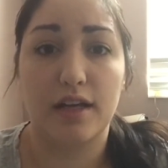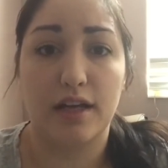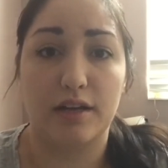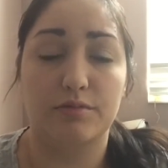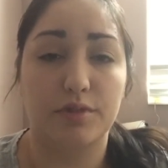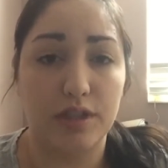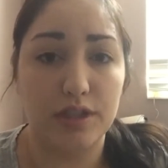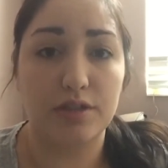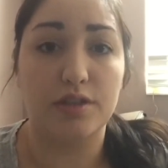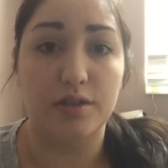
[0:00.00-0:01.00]
and
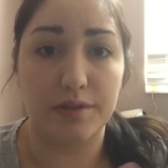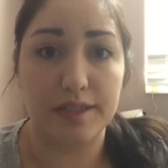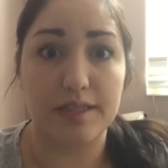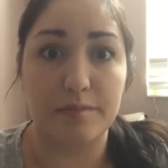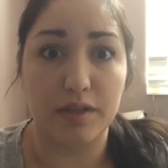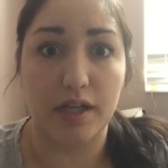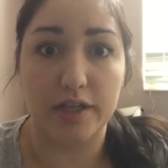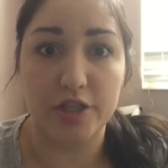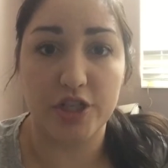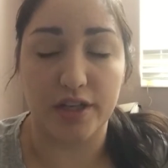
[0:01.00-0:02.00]
really, gets up a lot
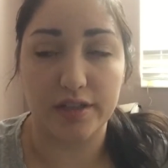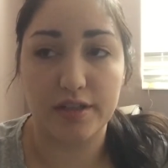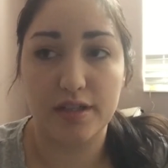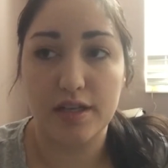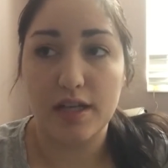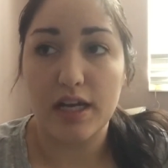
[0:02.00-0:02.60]
of junk.